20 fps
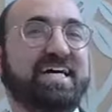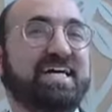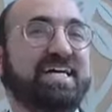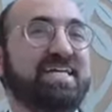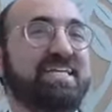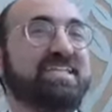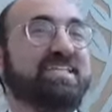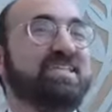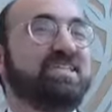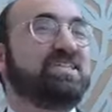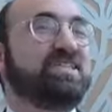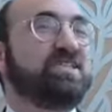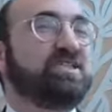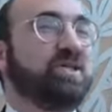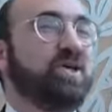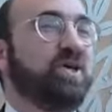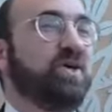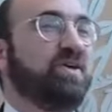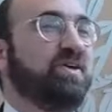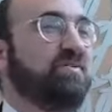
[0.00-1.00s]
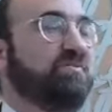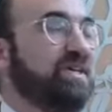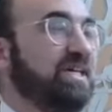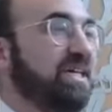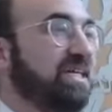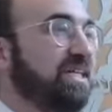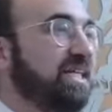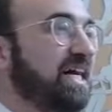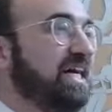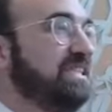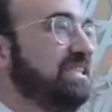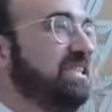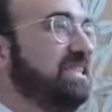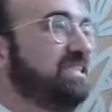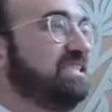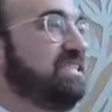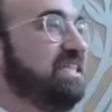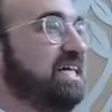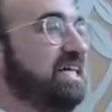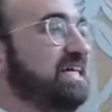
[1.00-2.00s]
In the story of Megillat
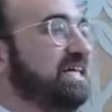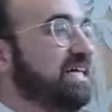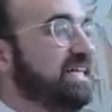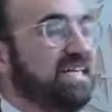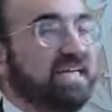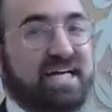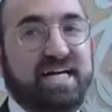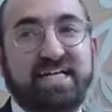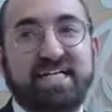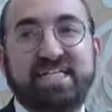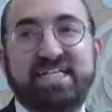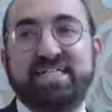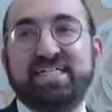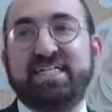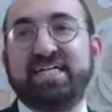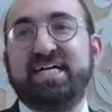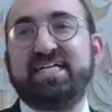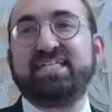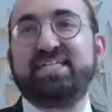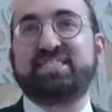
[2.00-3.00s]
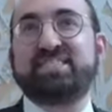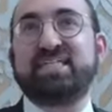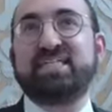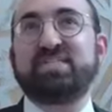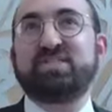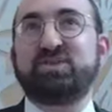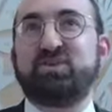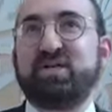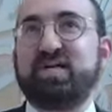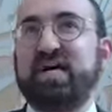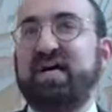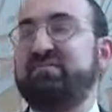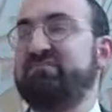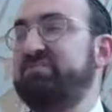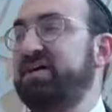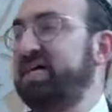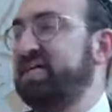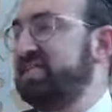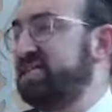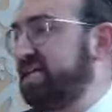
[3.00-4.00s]
Esther, again and again, it says the word
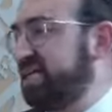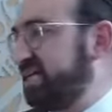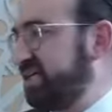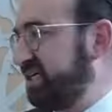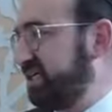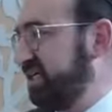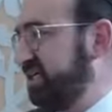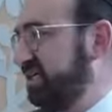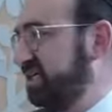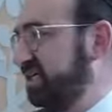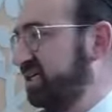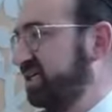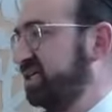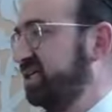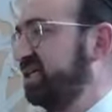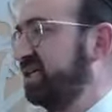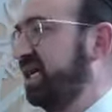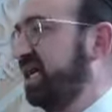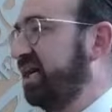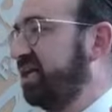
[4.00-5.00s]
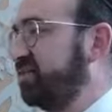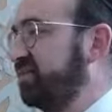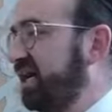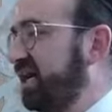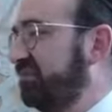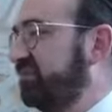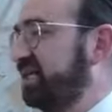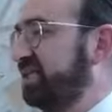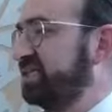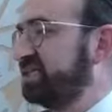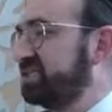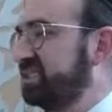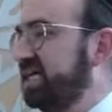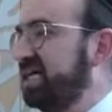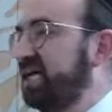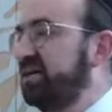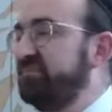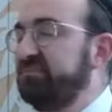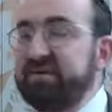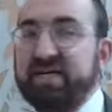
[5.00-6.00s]
Hamelech. Our rabbis say
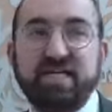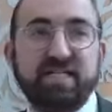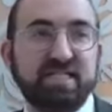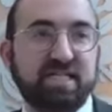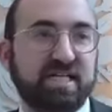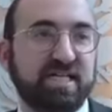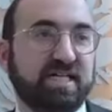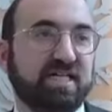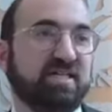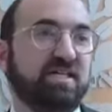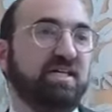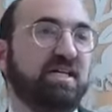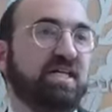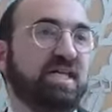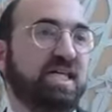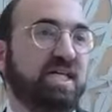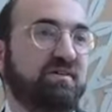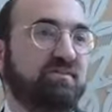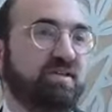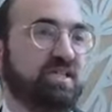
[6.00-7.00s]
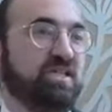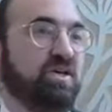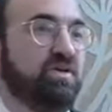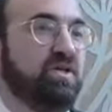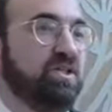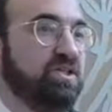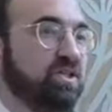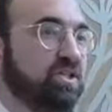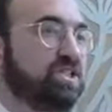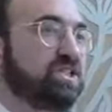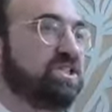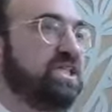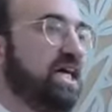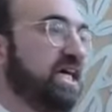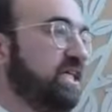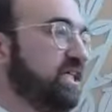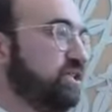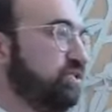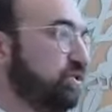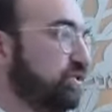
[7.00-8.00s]
Hamelech, even though it looks
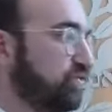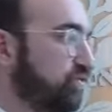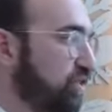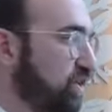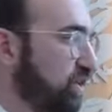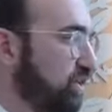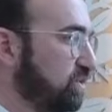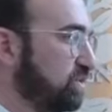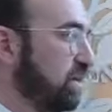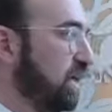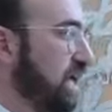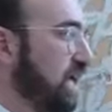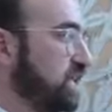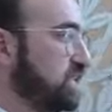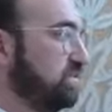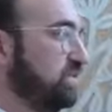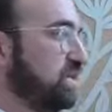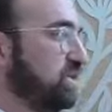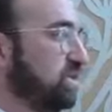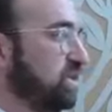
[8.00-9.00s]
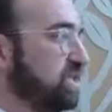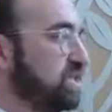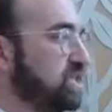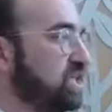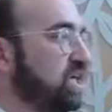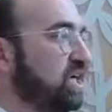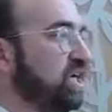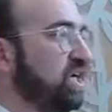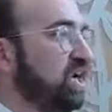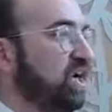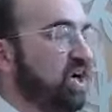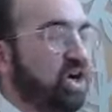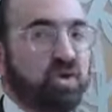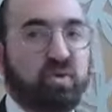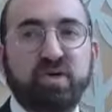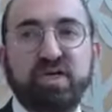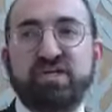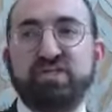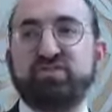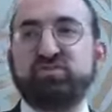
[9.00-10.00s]
like it's referring to Ahasuerus,
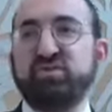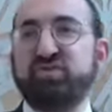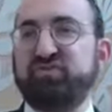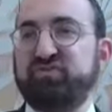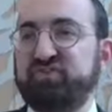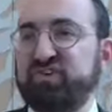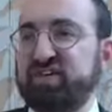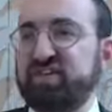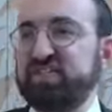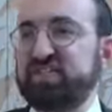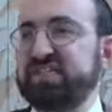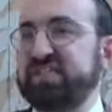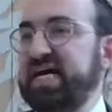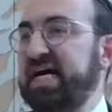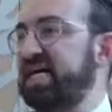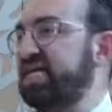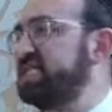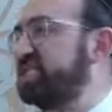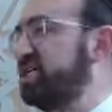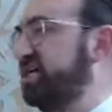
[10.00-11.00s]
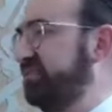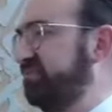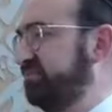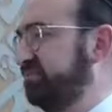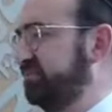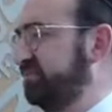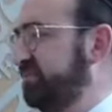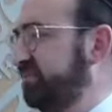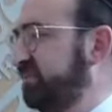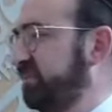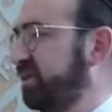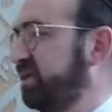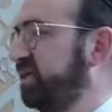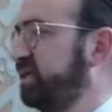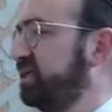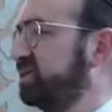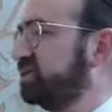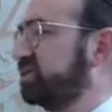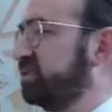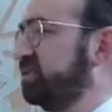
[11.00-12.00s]
always refers to Hashem.
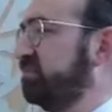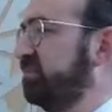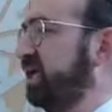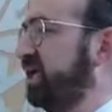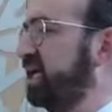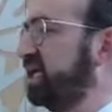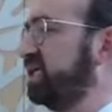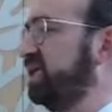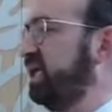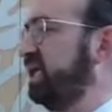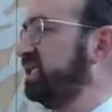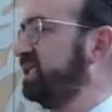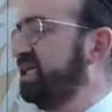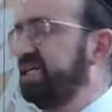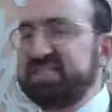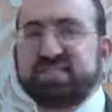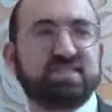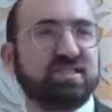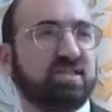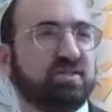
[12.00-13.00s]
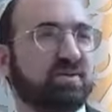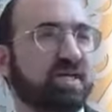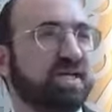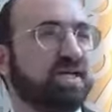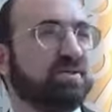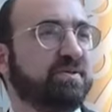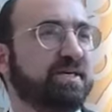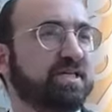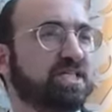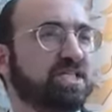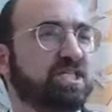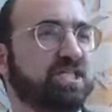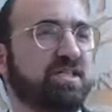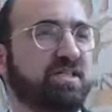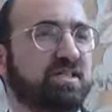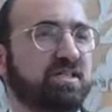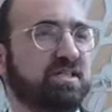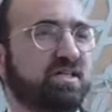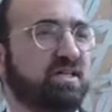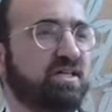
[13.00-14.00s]
So the Maharal asks a great
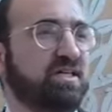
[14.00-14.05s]
question.